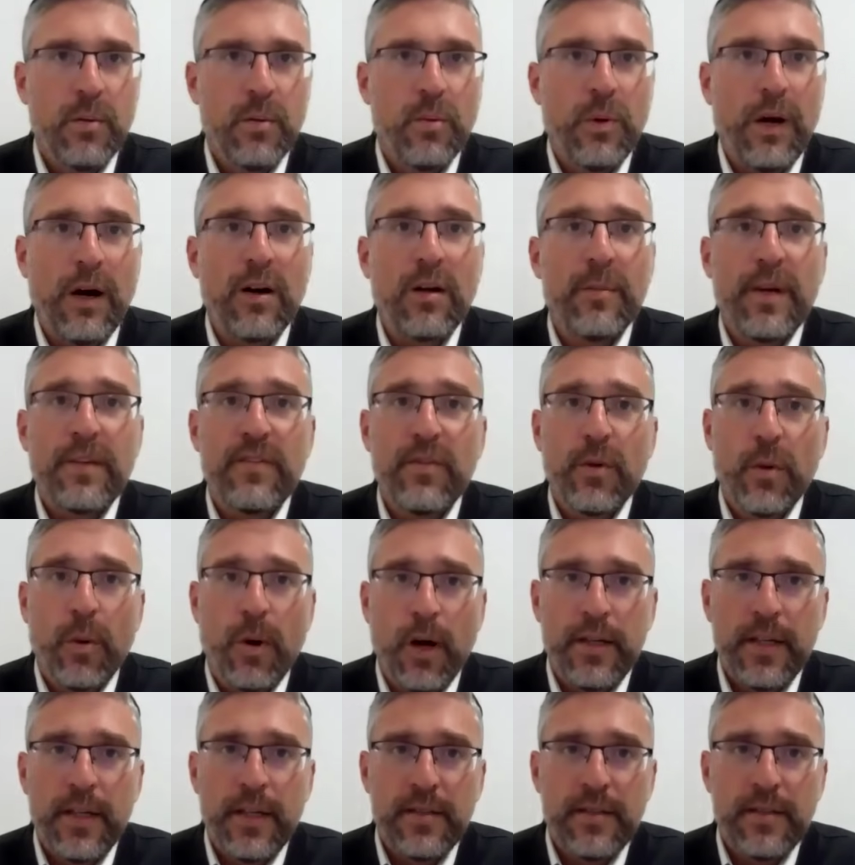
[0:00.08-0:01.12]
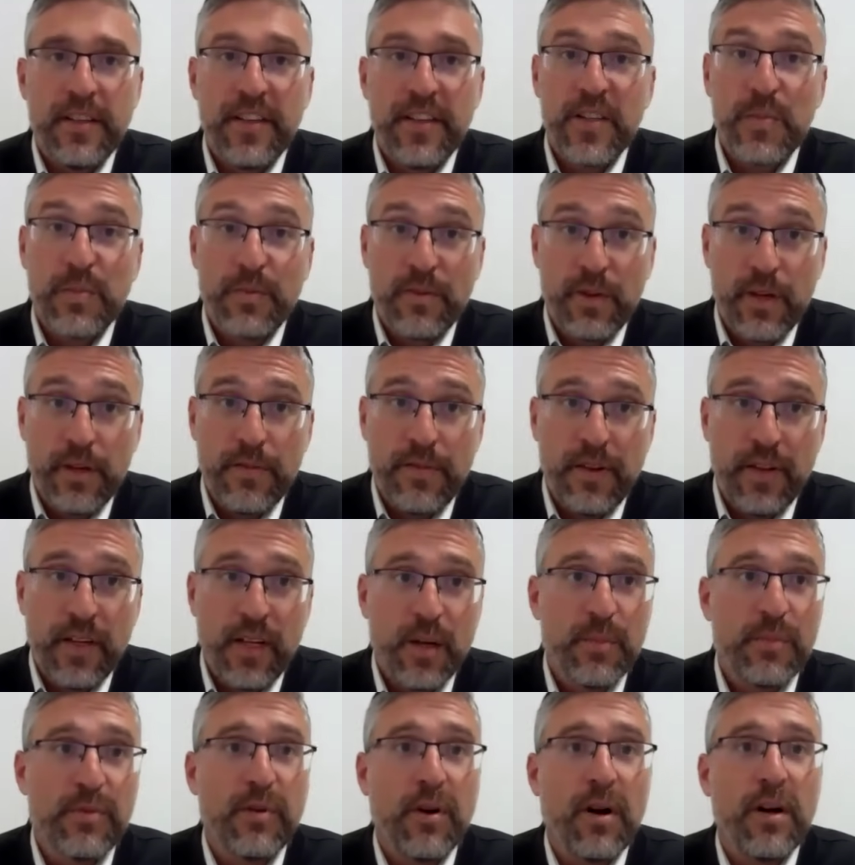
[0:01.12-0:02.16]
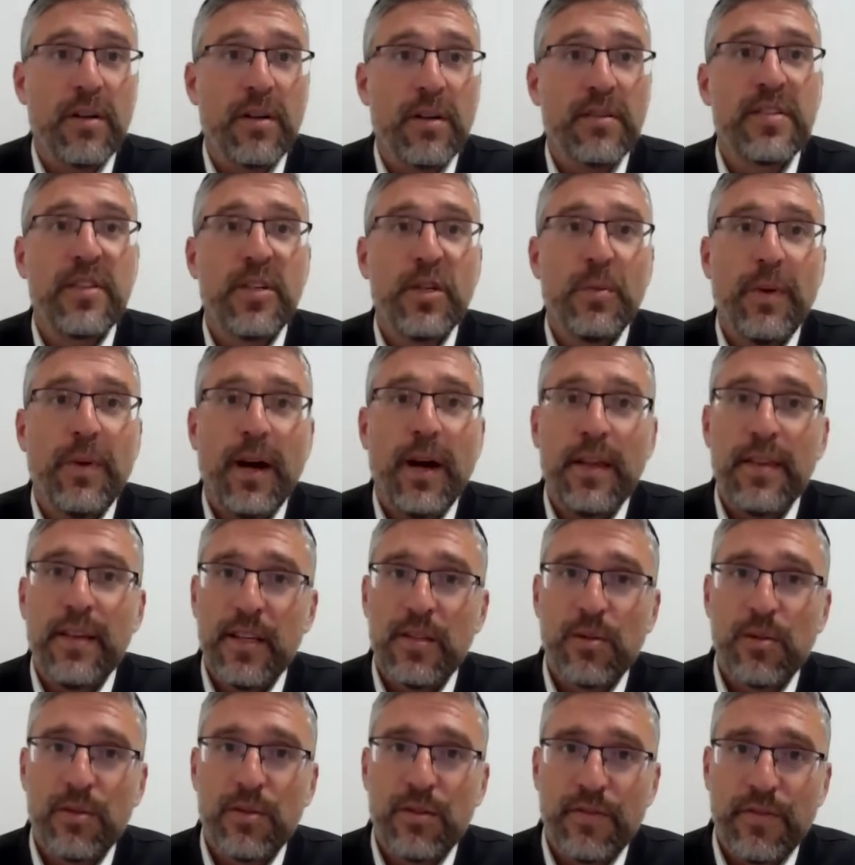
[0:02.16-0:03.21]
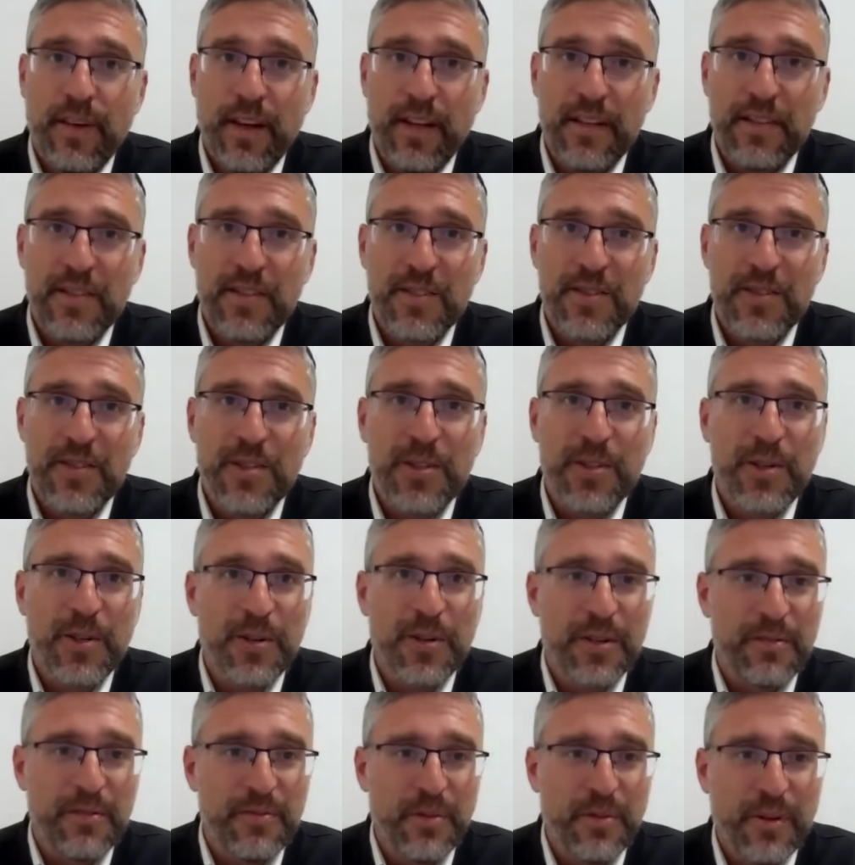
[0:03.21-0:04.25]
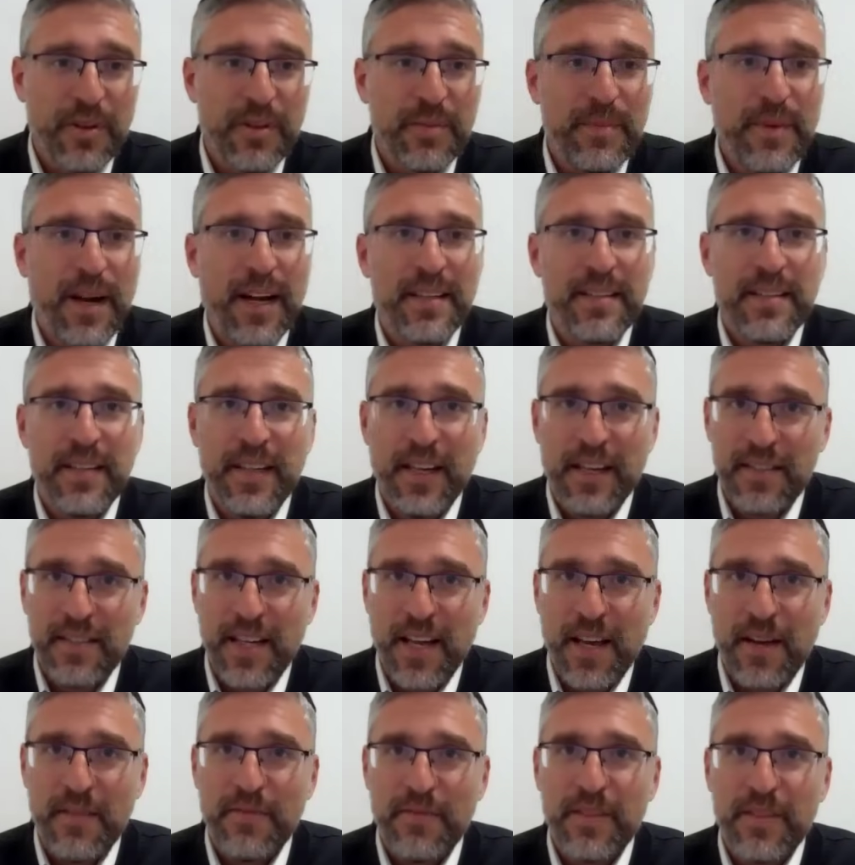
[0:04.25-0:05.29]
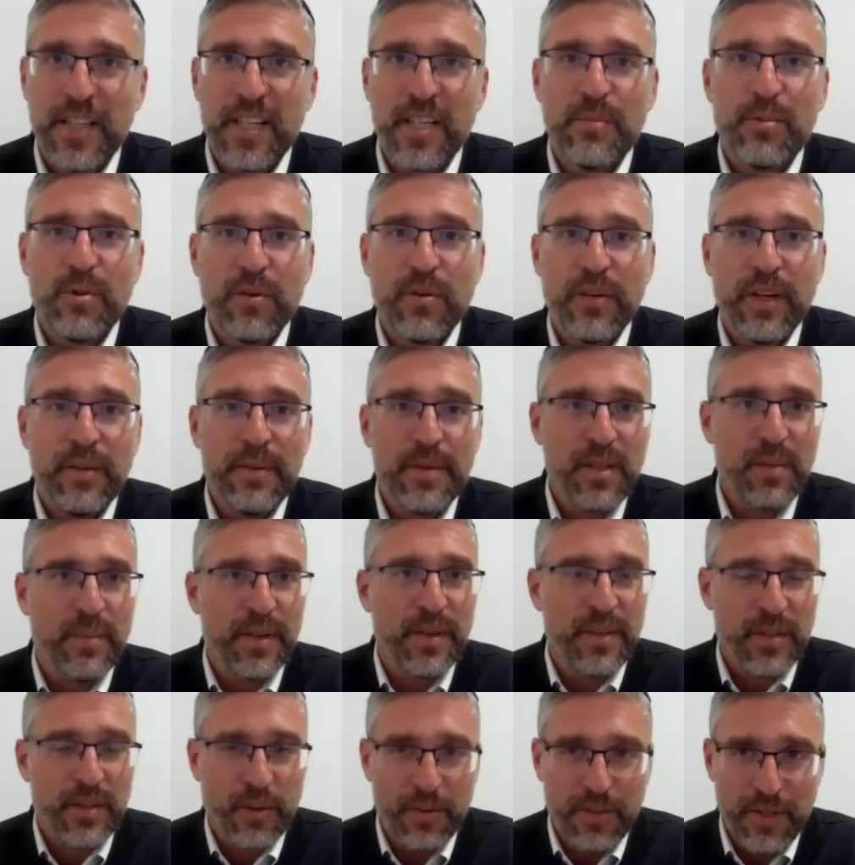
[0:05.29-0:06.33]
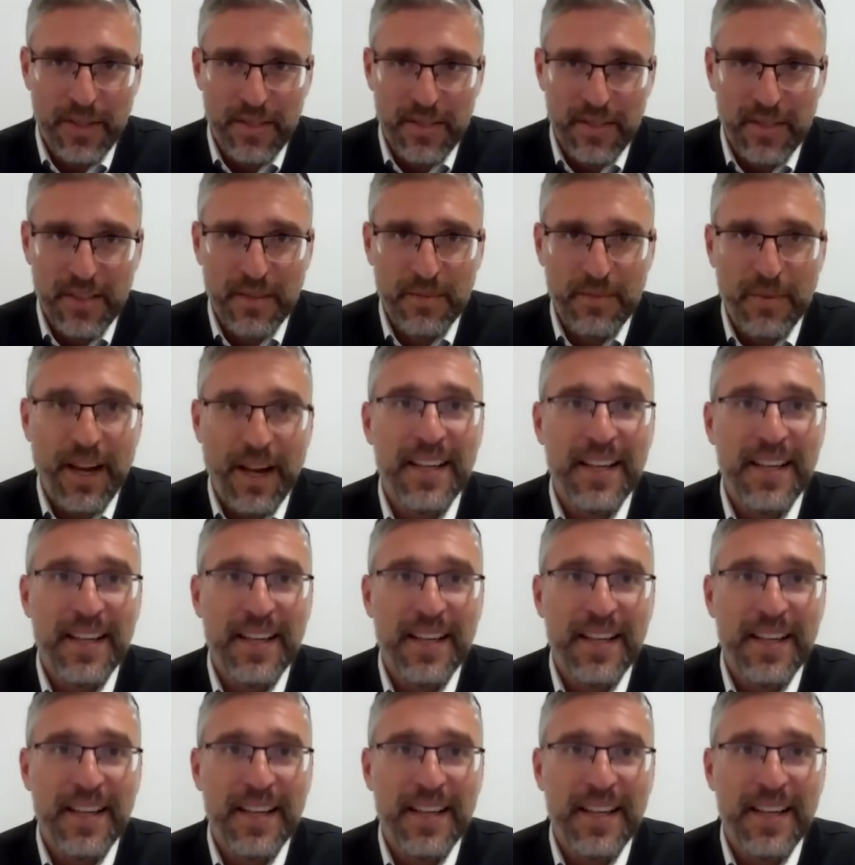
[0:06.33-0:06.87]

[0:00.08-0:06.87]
Welcome, everyone, to this briefing brought to you by the Israel Defense and Security Forum, IDSF. In Hebrew, our name is Habithonistim.